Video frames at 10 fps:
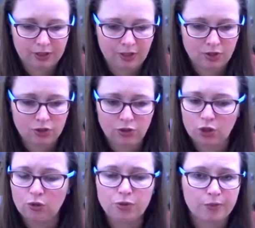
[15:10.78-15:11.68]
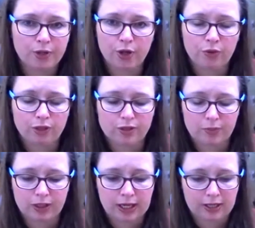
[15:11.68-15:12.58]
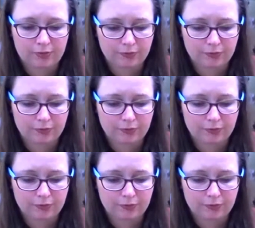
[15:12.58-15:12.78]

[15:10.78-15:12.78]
So no, probably not one I'll spin again,